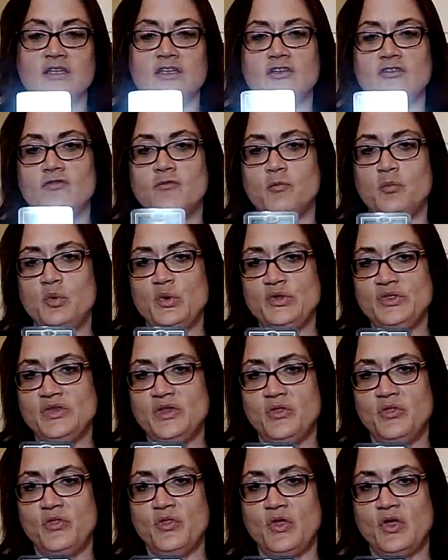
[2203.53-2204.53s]
You've put
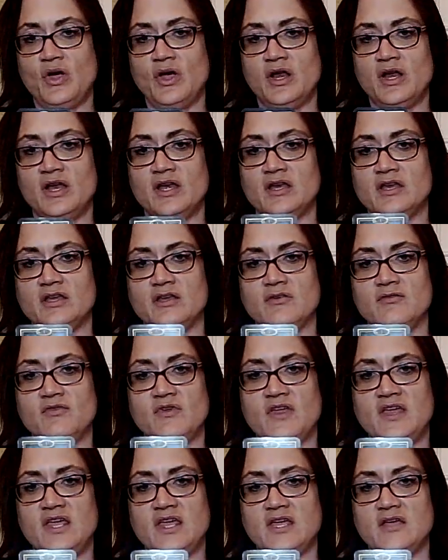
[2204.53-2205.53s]
the thought in. You've
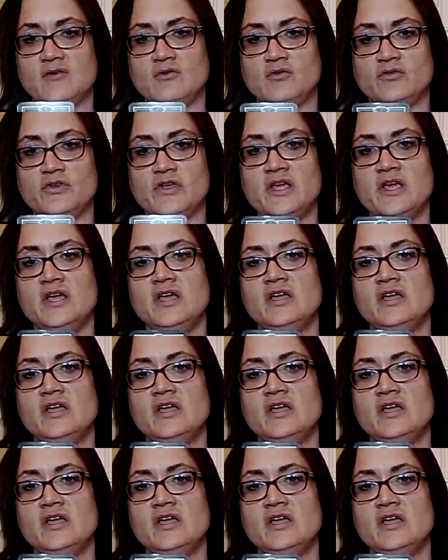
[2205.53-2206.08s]
healed.